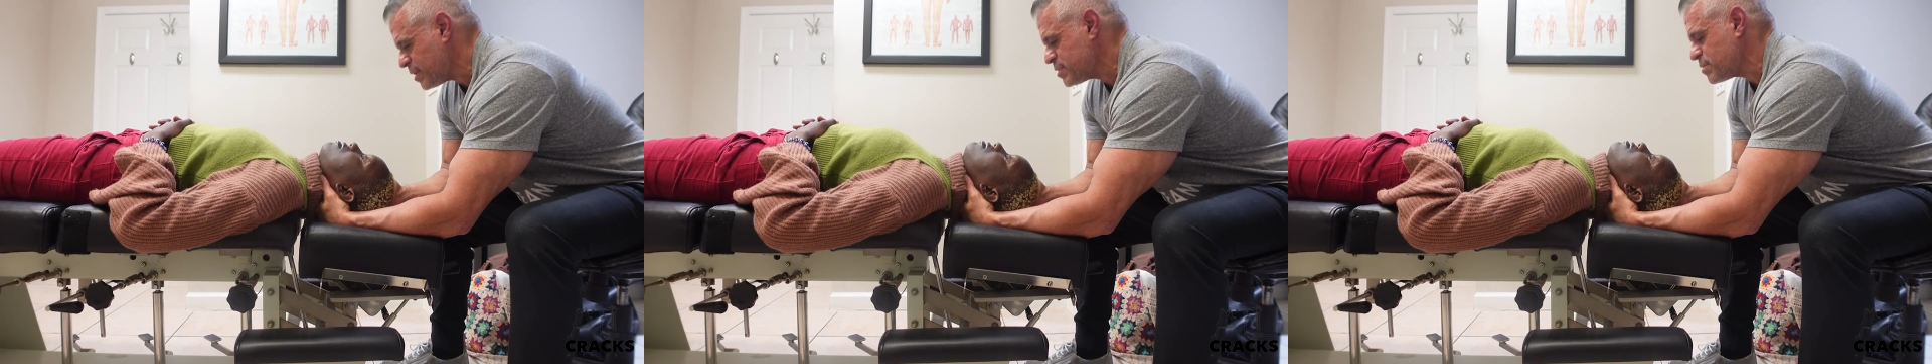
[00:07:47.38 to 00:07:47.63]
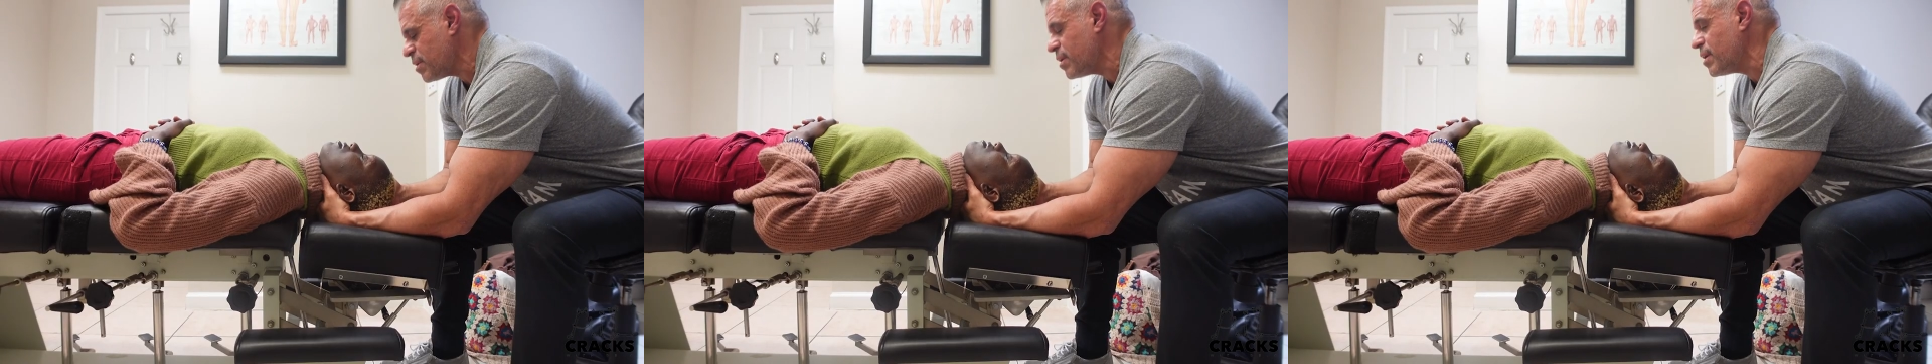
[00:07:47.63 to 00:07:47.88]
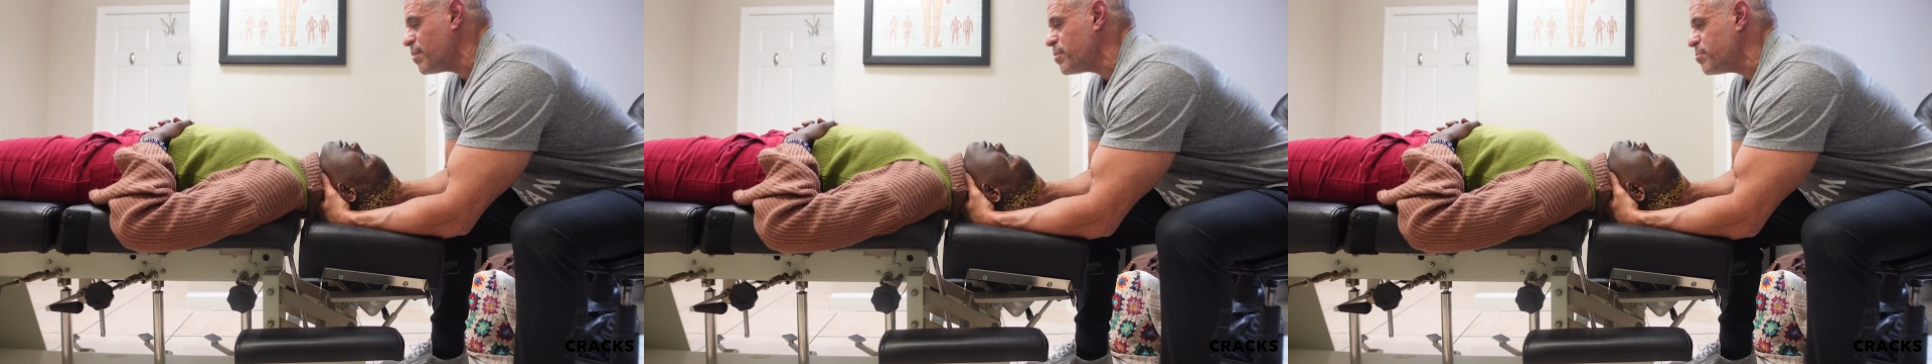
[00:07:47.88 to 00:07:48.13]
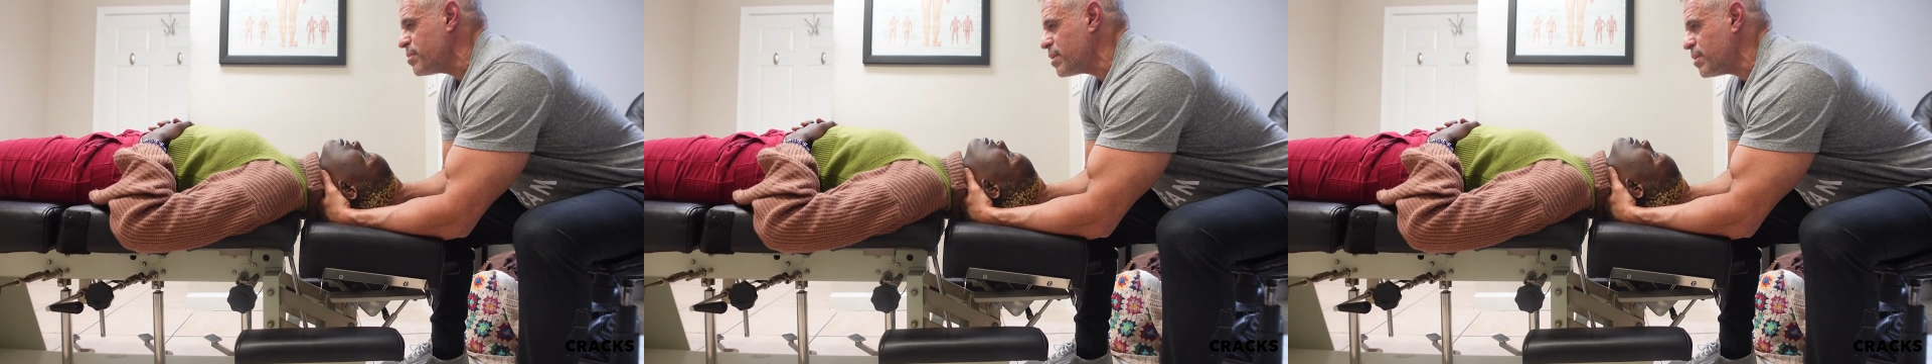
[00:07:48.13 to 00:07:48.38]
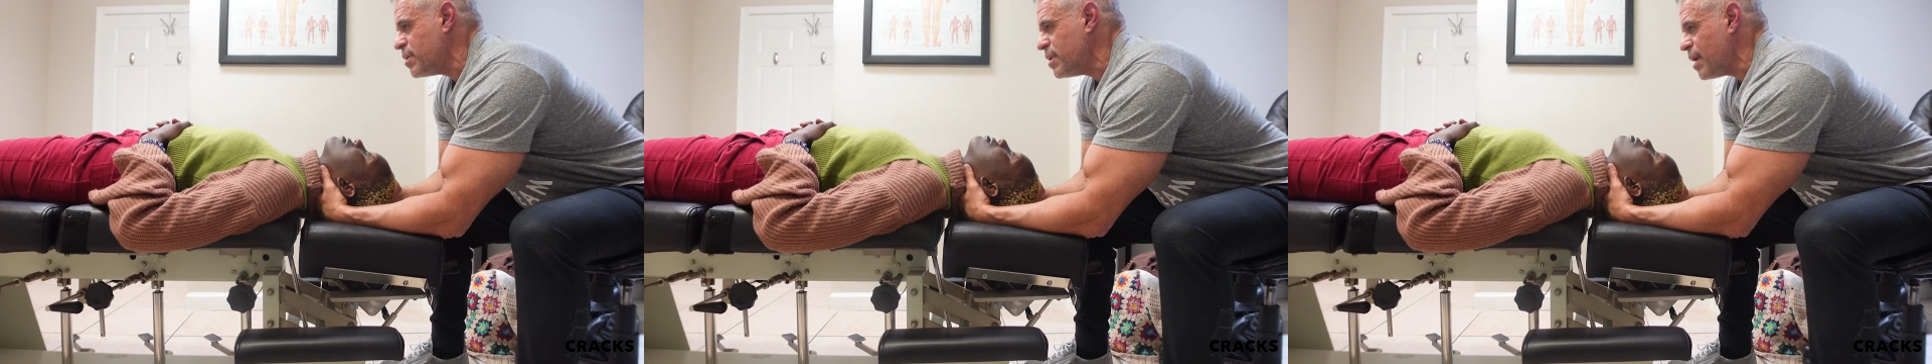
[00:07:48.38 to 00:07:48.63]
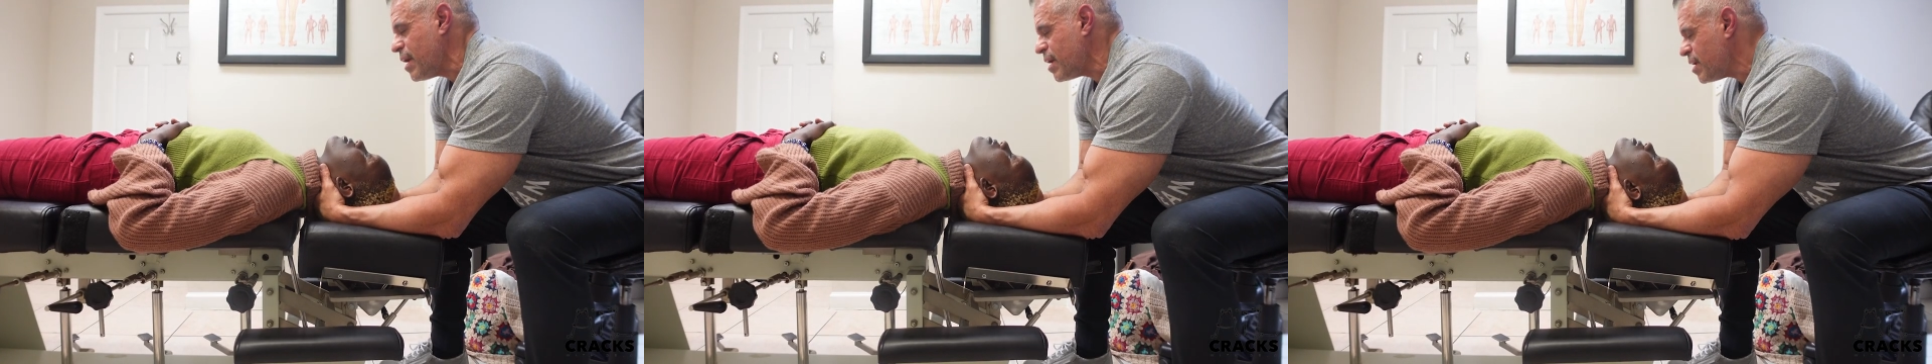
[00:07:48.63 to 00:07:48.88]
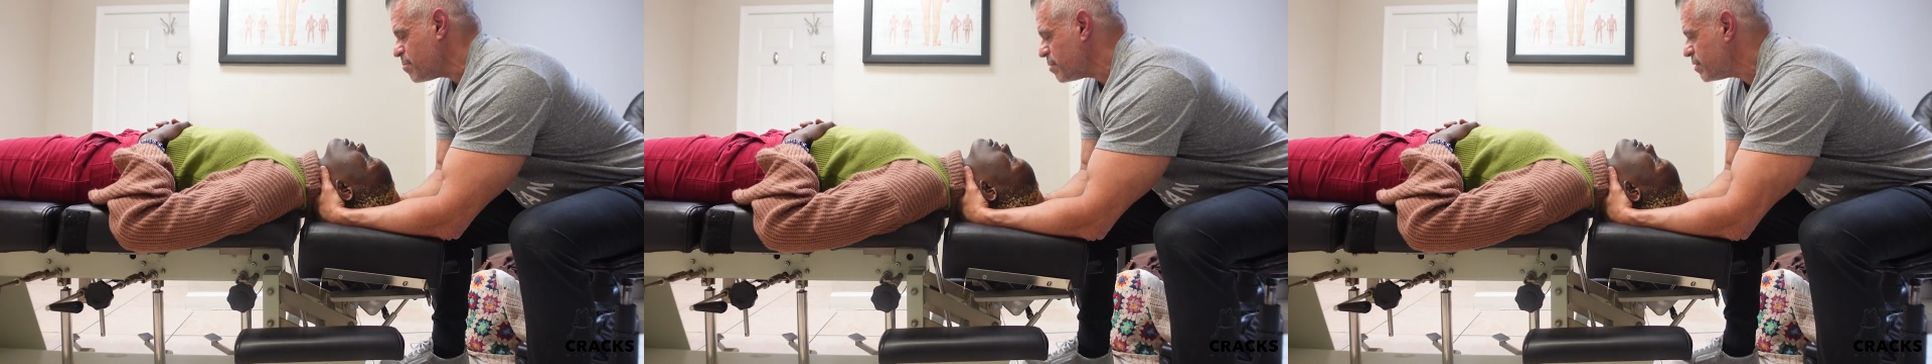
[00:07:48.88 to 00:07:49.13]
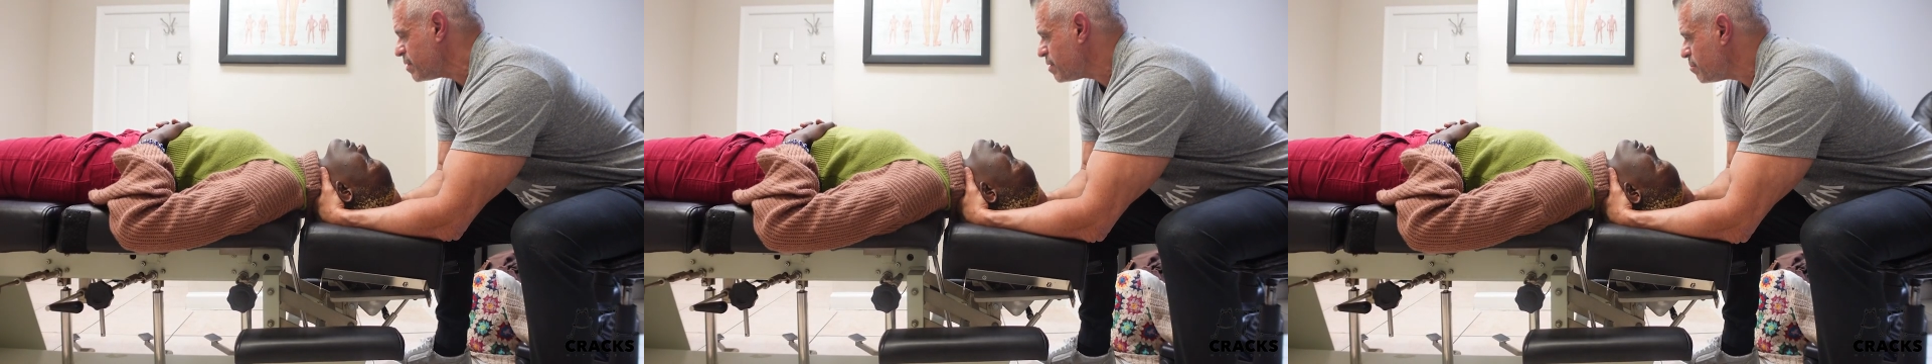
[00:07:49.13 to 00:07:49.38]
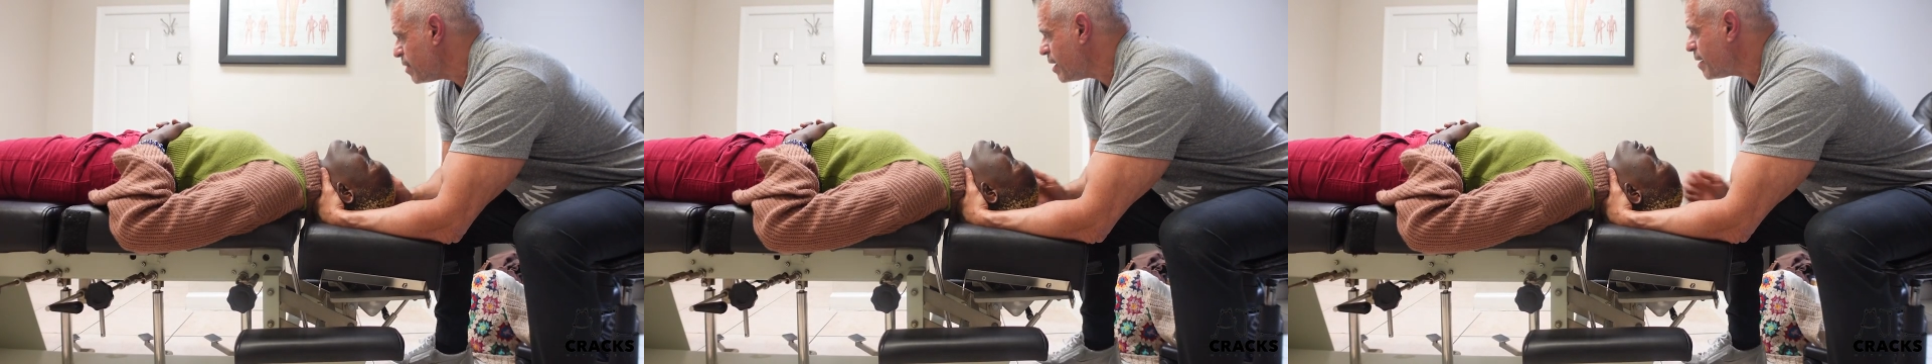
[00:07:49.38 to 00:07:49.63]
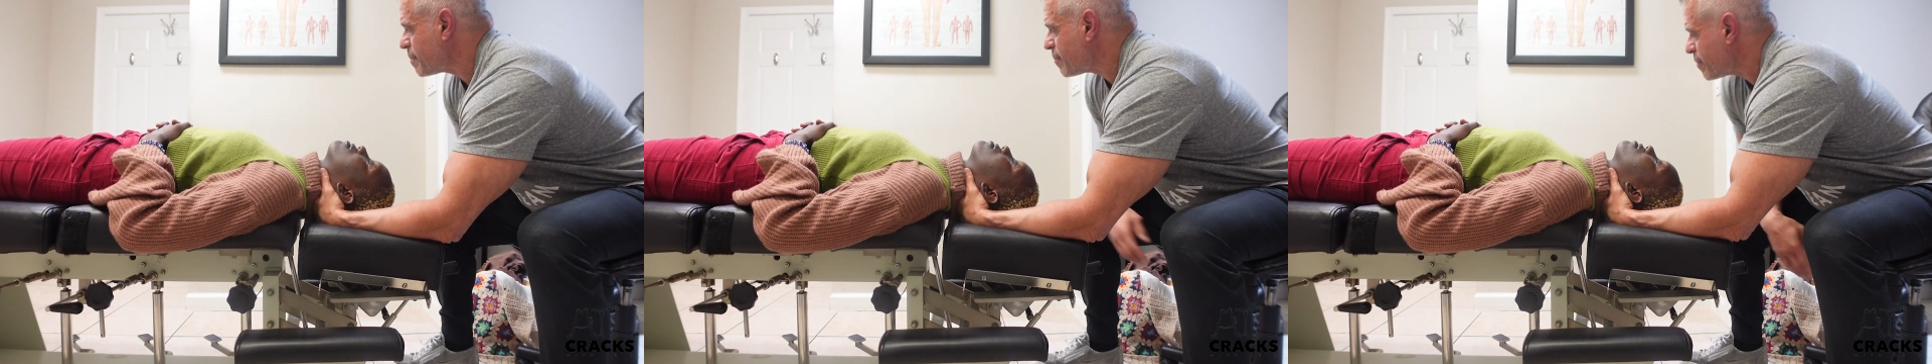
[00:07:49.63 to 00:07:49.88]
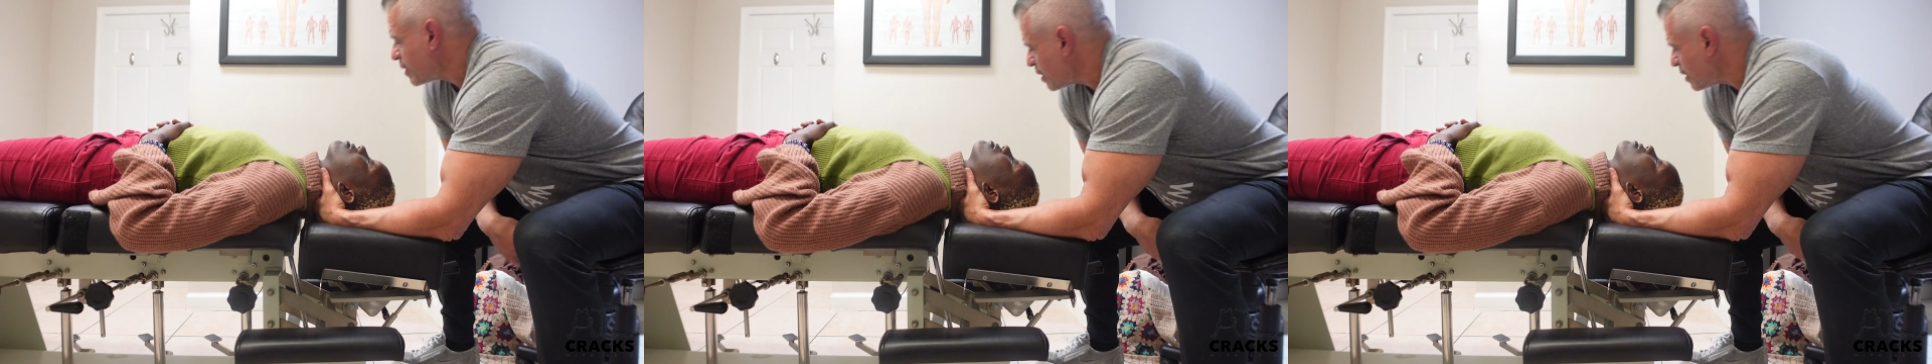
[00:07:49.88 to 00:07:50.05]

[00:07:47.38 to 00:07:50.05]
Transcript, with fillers: we get started, I'm going to bring your head up a little bit.